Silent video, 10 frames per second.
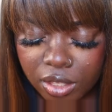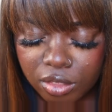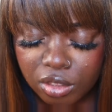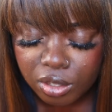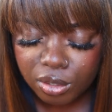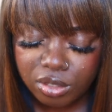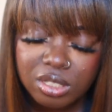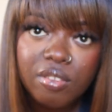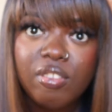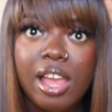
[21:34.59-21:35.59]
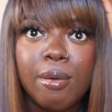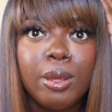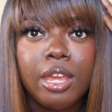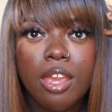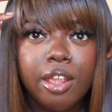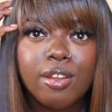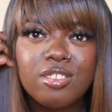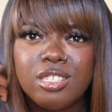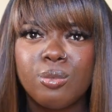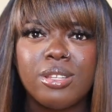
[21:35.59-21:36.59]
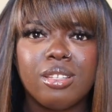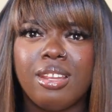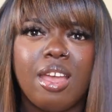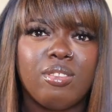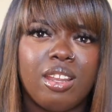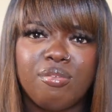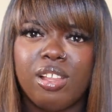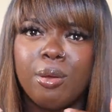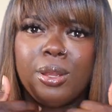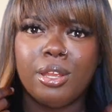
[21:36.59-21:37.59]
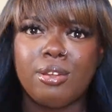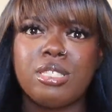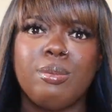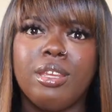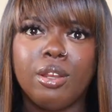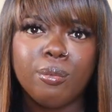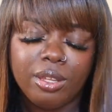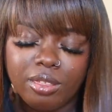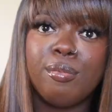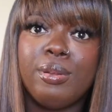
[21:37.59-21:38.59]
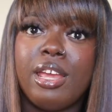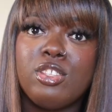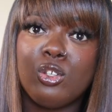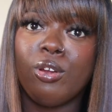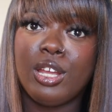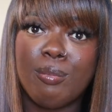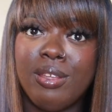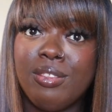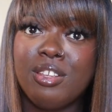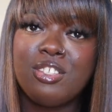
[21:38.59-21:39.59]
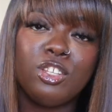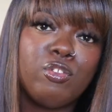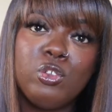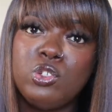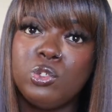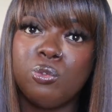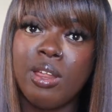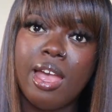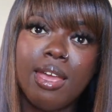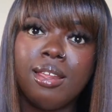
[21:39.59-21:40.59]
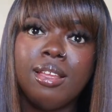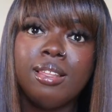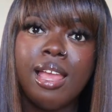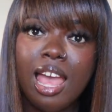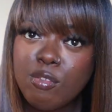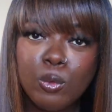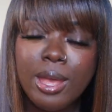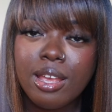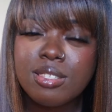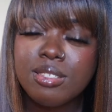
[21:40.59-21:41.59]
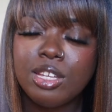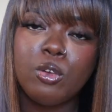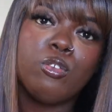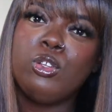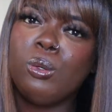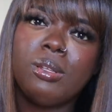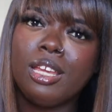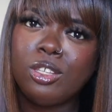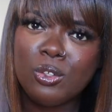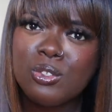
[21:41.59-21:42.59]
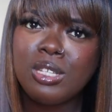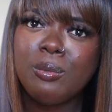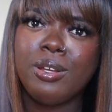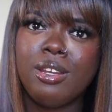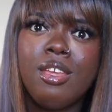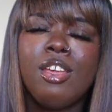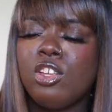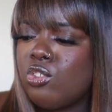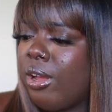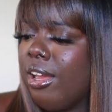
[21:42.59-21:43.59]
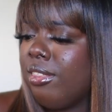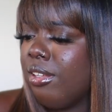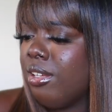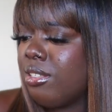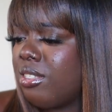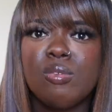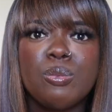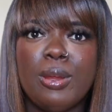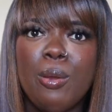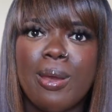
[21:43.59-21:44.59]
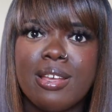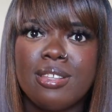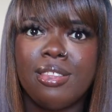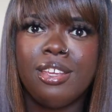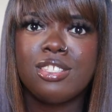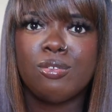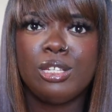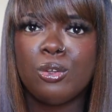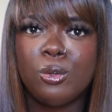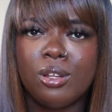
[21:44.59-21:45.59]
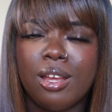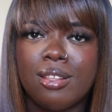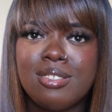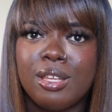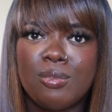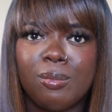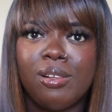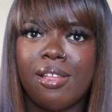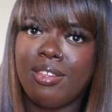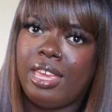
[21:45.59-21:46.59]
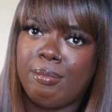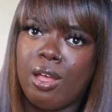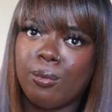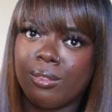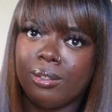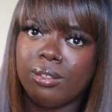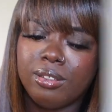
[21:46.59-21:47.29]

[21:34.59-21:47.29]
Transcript: those flyaway hairs. This wig didn't have a lot of flyaway hairs to begin with, but I do recommend this if you do not have a wax stick or if you don't like using one, try this spray wax. I think it's a really cool concept. I'm glad they came out with it.